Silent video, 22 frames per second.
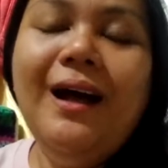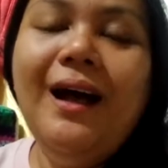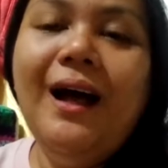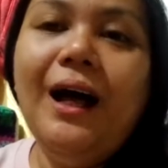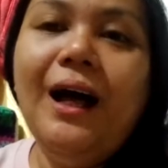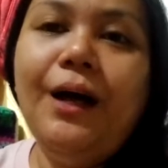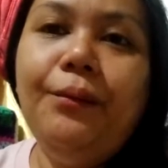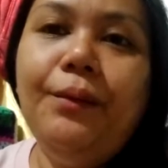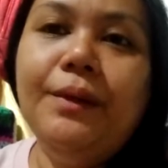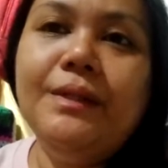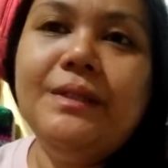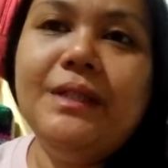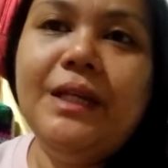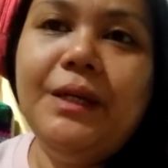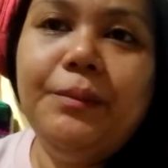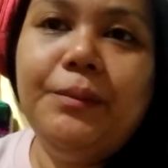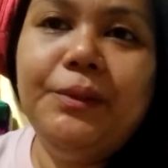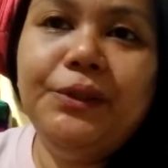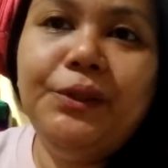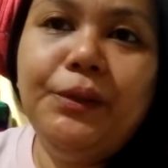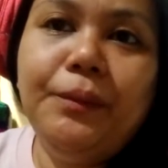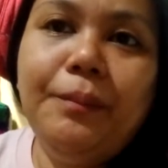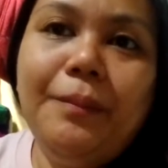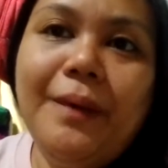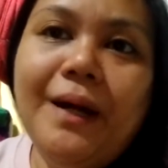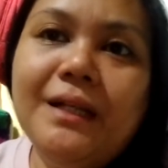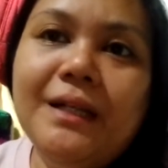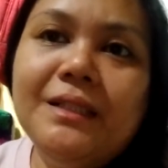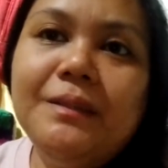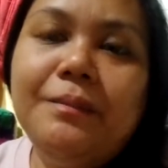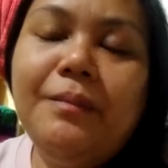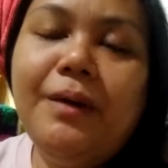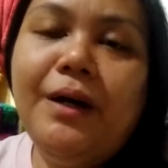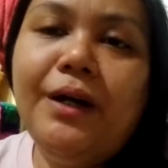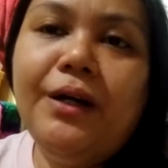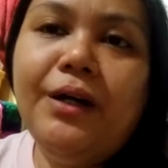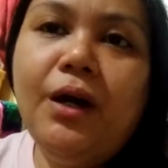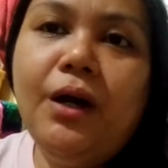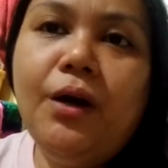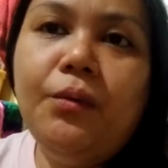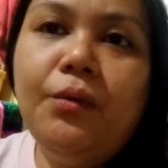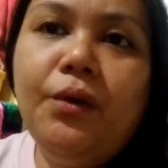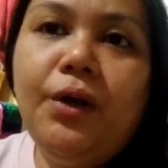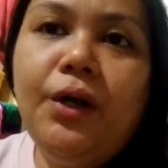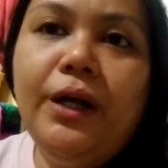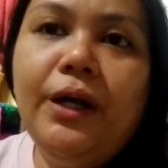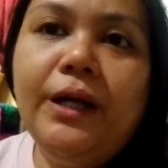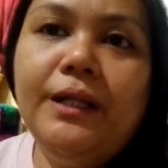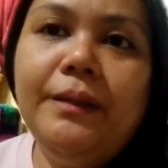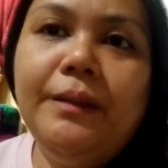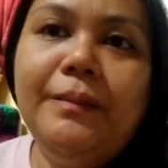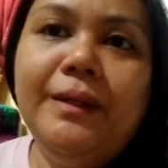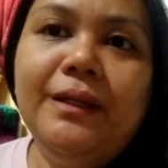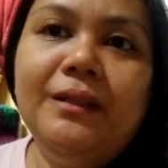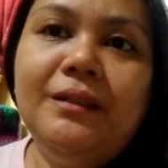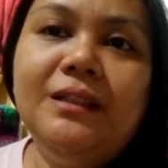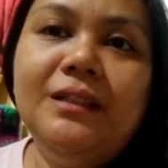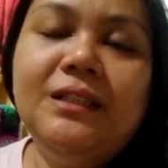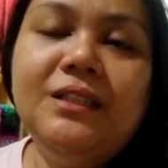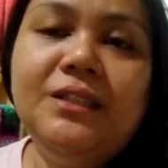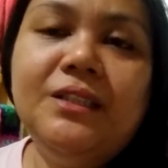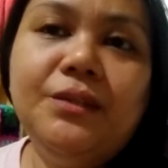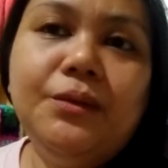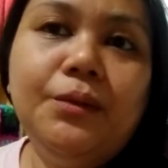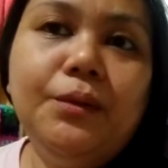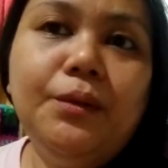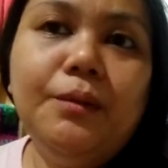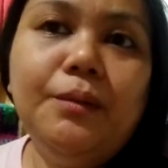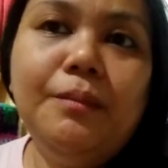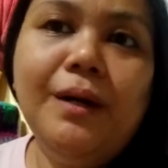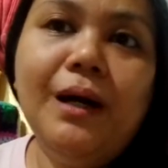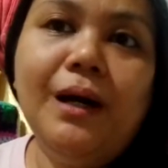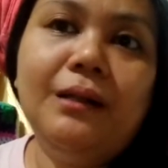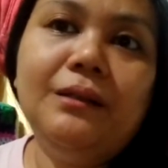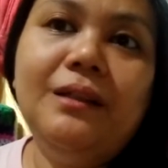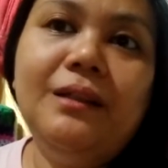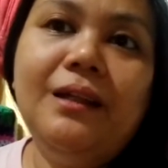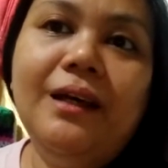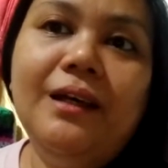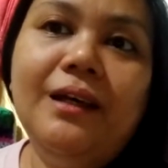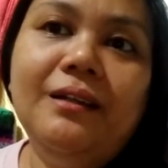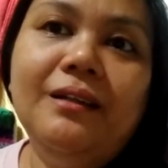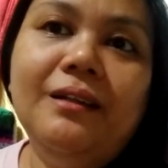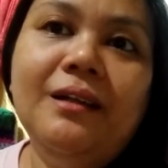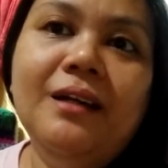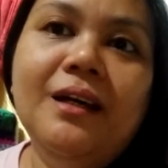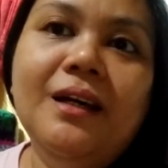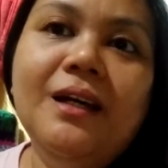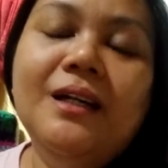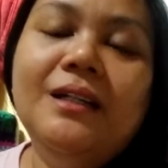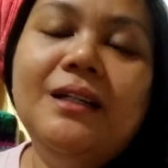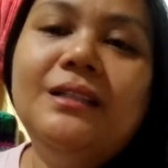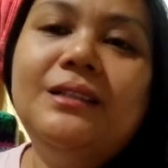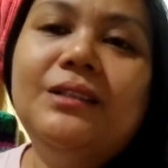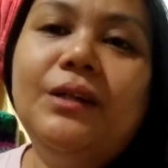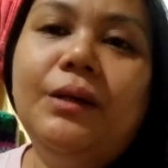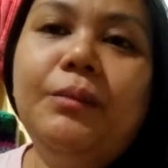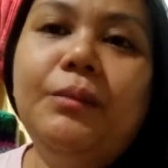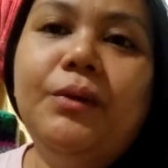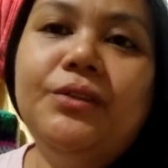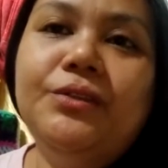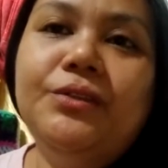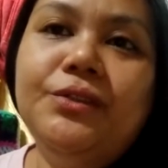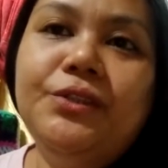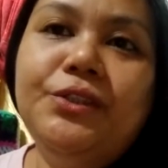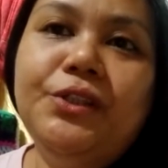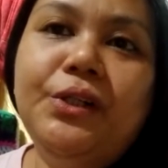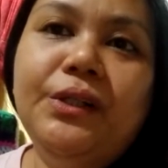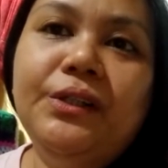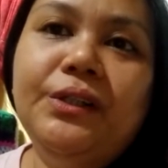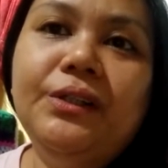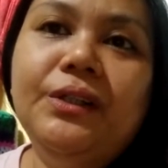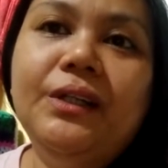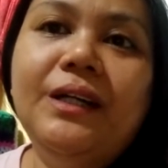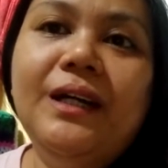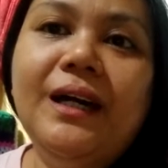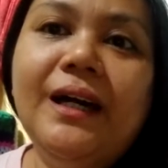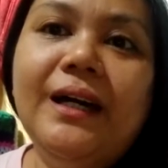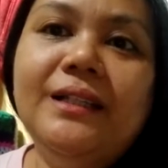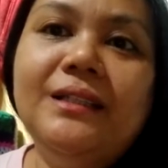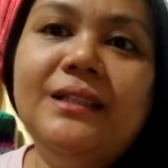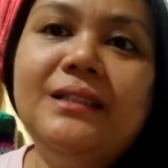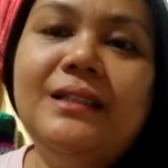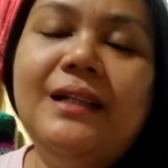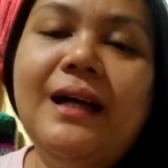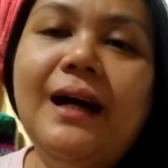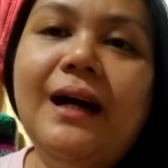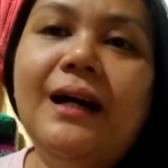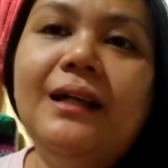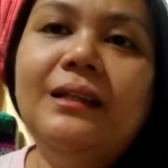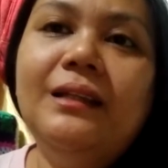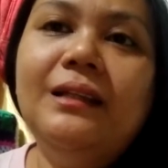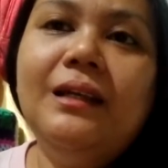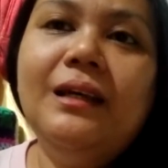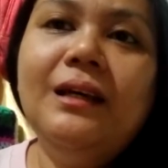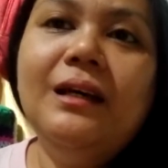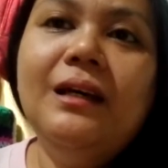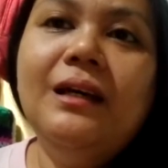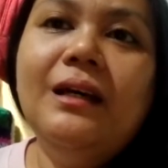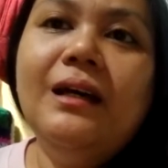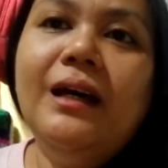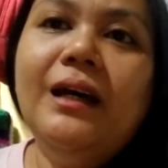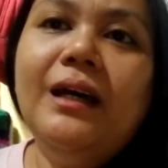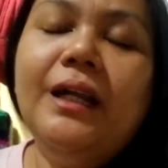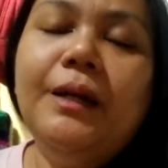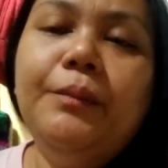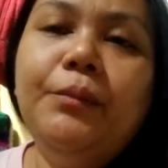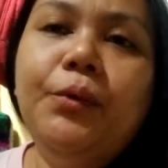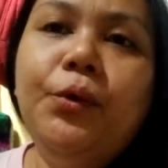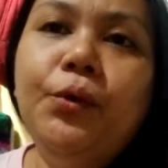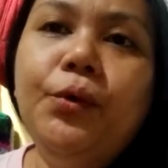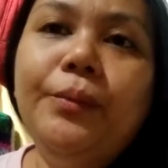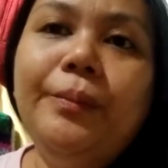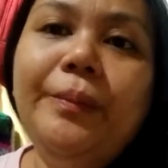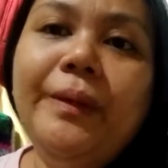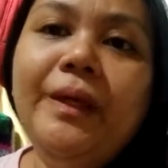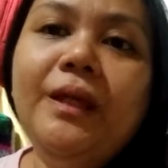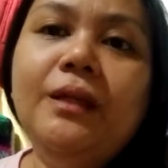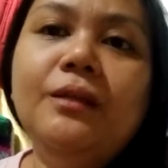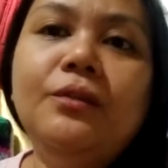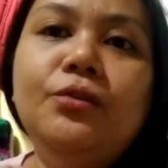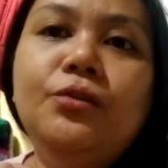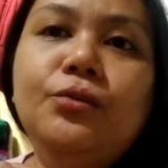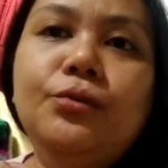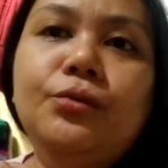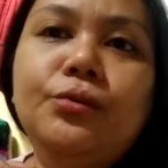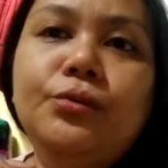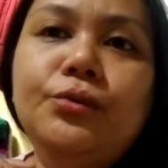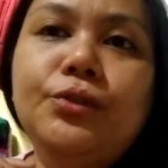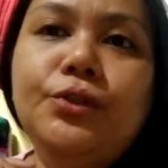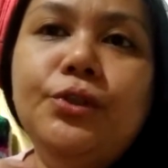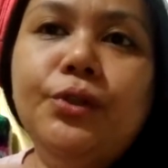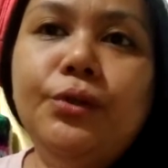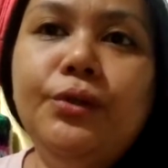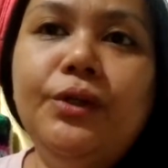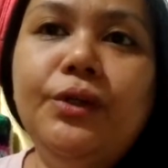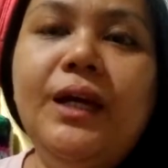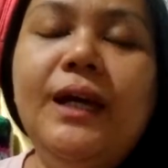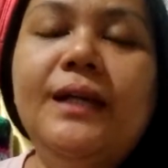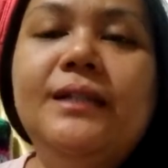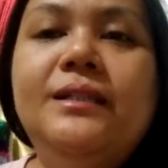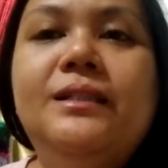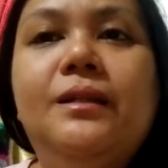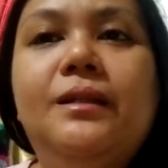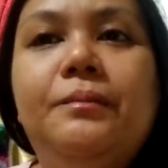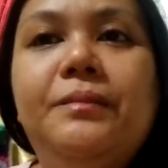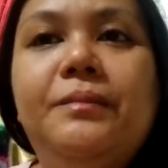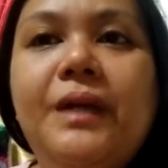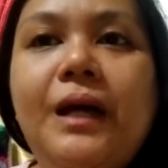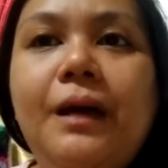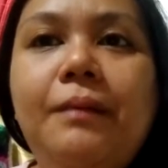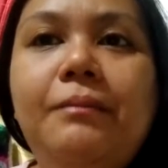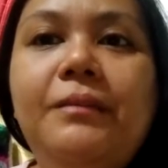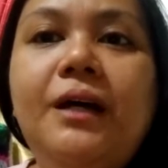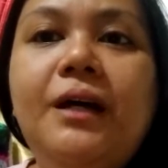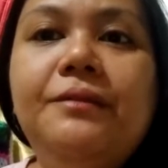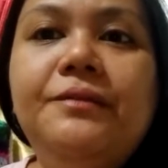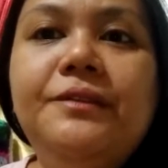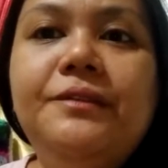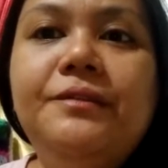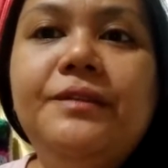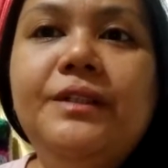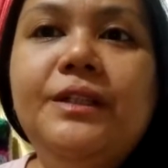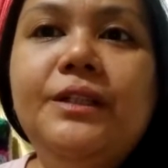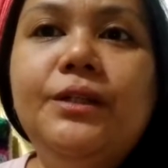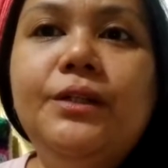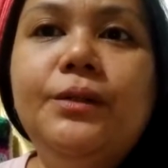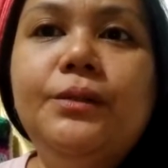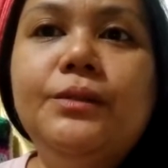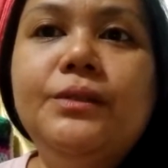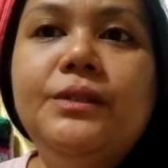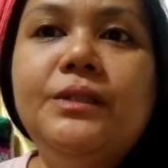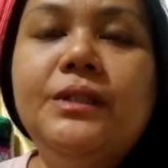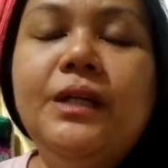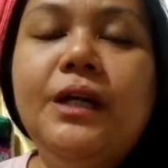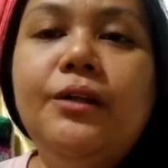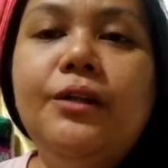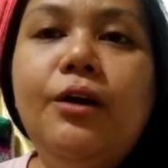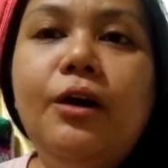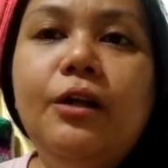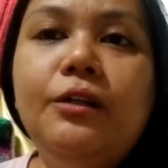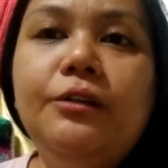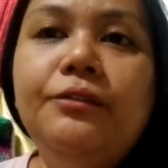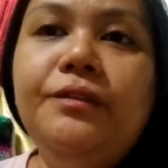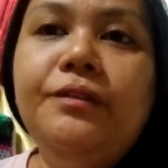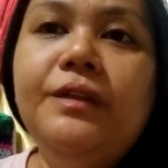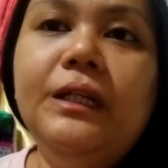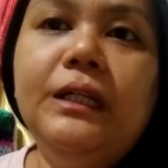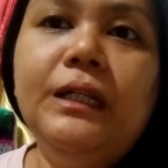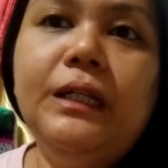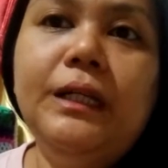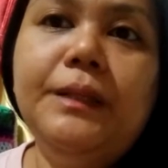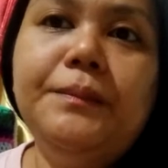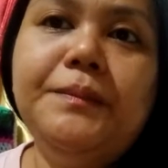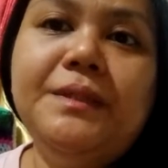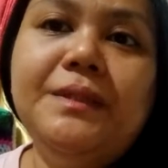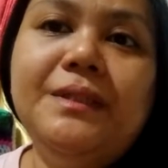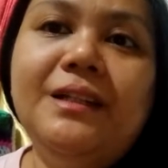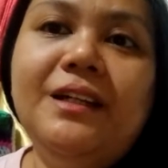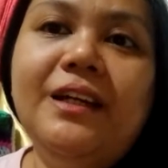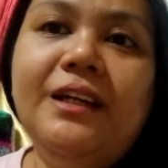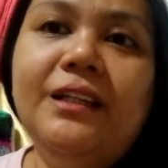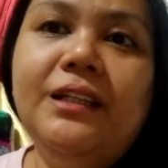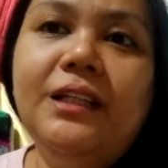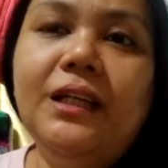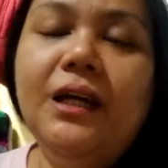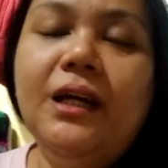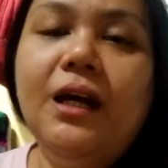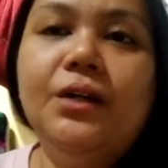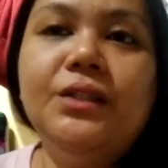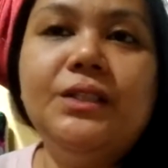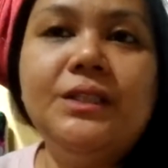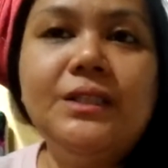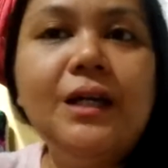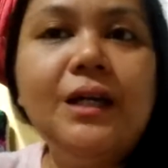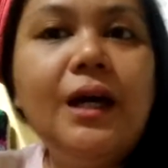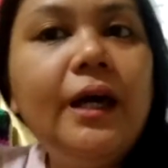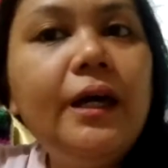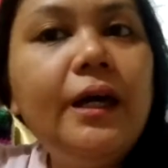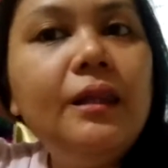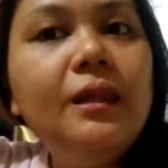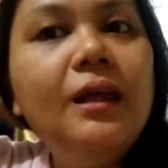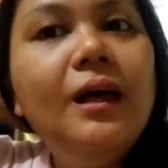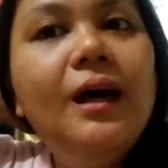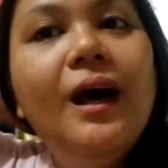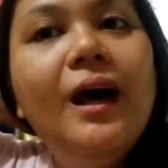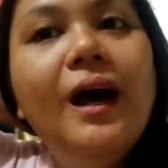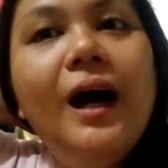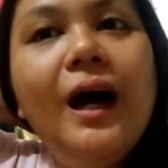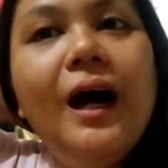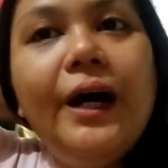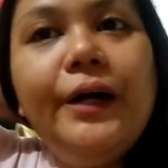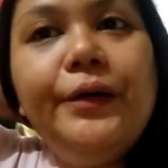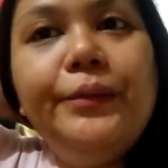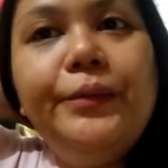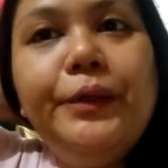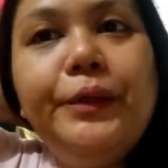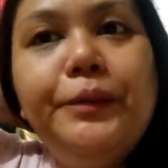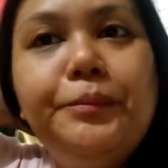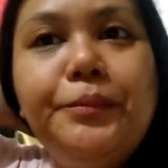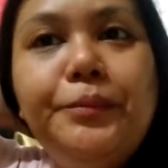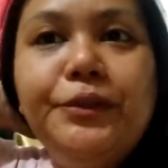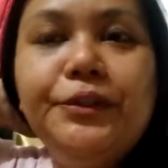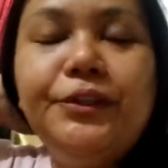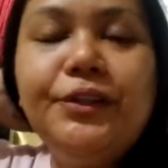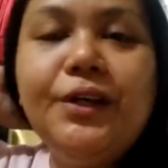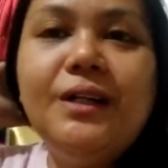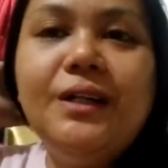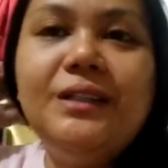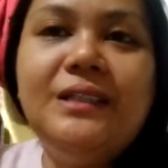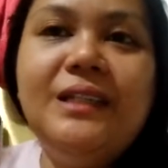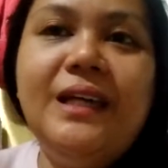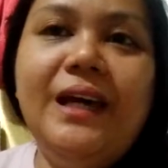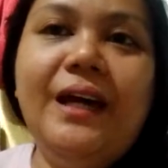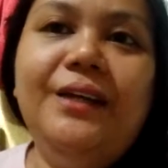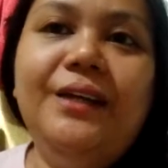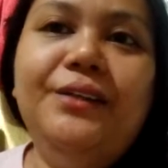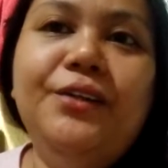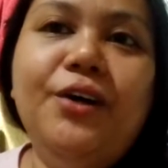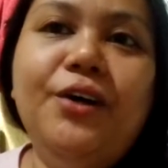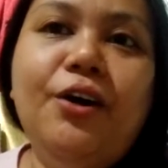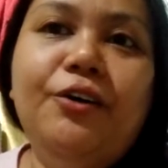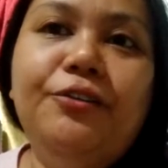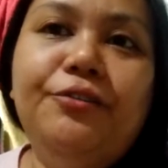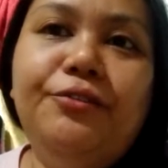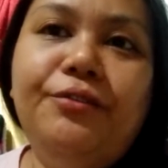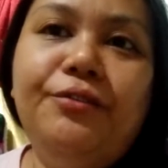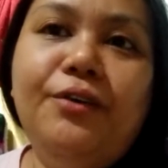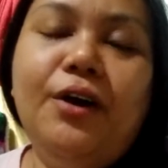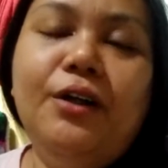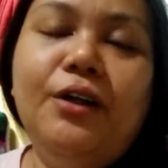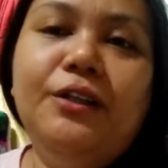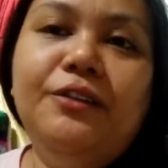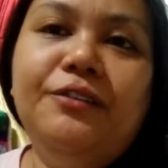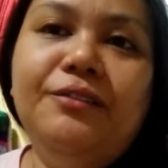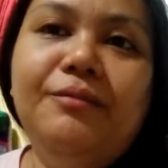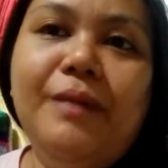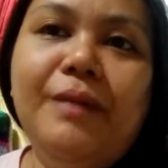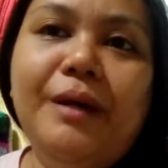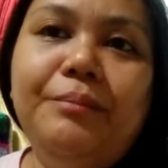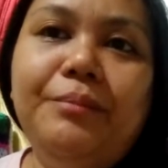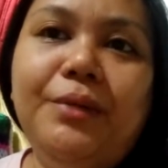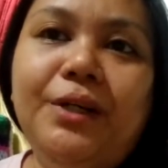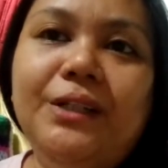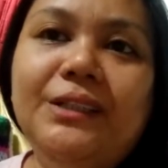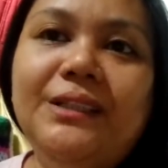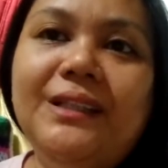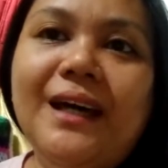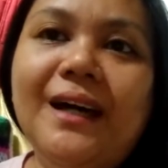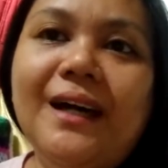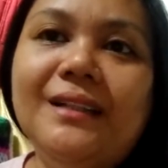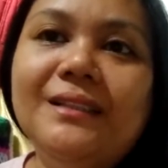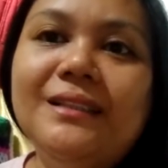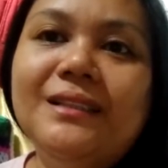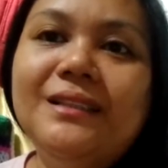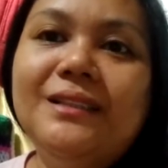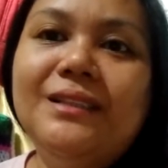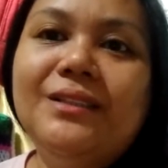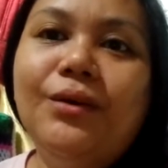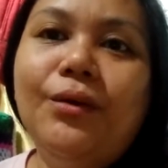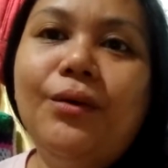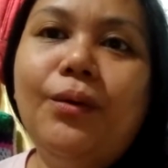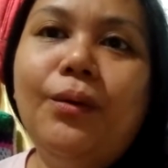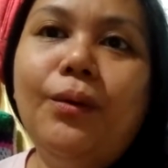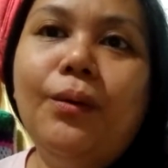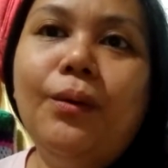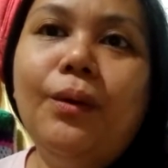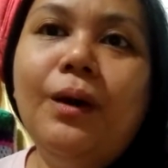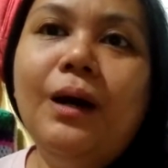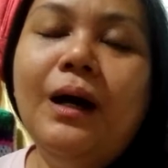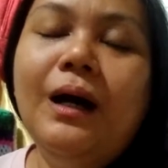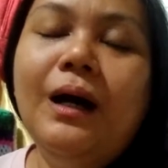I was able to pass by our elementary school back then, so I'm also showing you guys that, and I'm hoping to show you guys some time-lapse videos, and all of the clips that I take outside I will put on the end of all of my podcasts, so